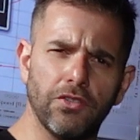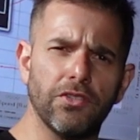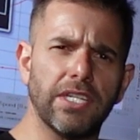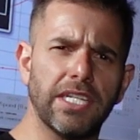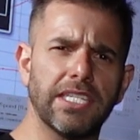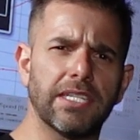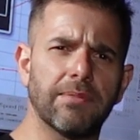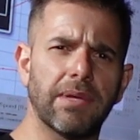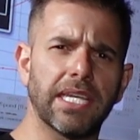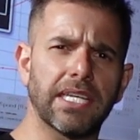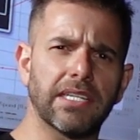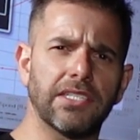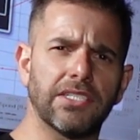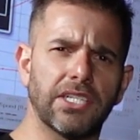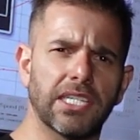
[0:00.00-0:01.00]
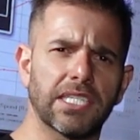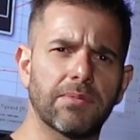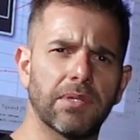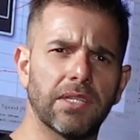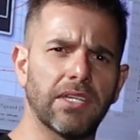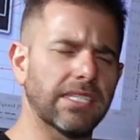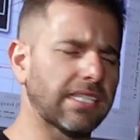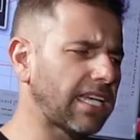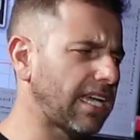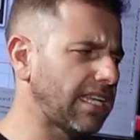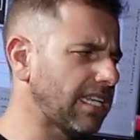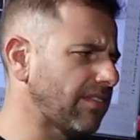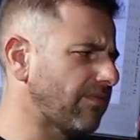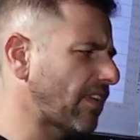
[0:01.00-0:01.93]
you need to make an adjustment like that?